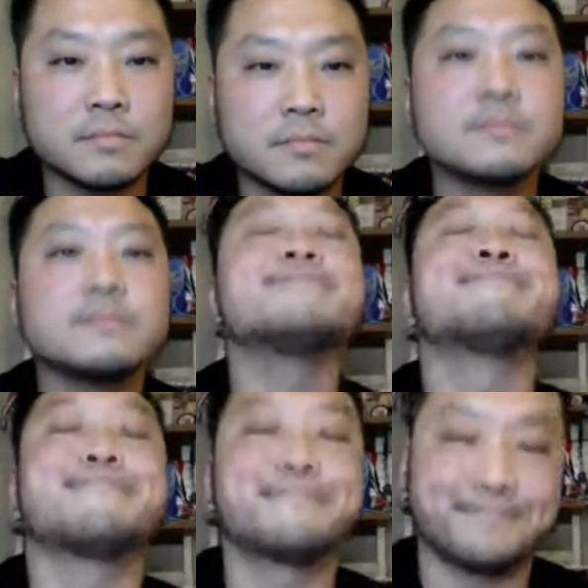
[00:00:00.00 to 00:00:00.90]
if it is
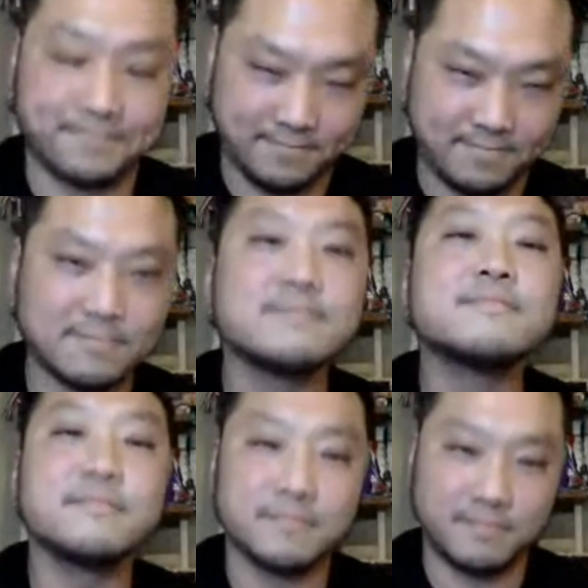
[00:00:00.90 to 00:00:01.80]
on you
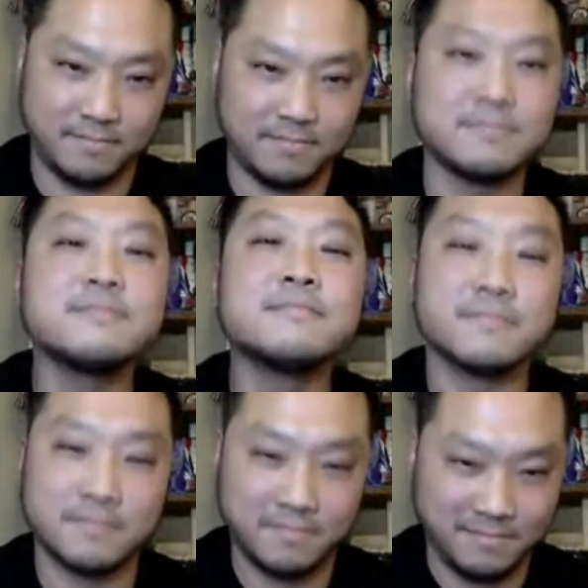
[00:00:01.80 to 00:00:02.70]
to go pick up
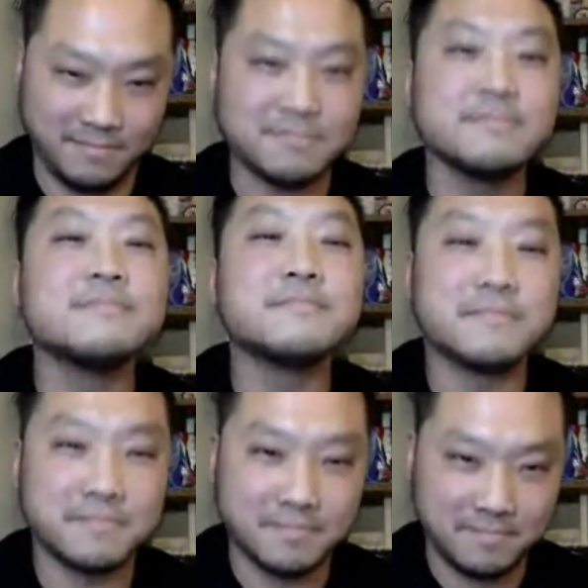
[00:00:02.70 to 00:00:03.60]
something while
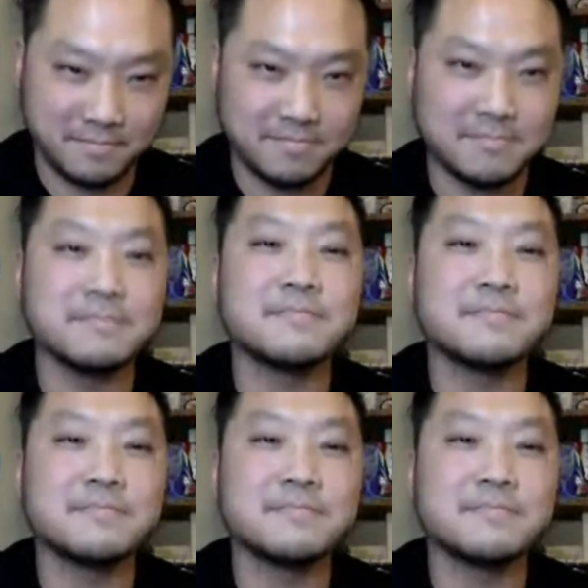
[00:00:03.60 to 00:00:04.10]
on the cruise,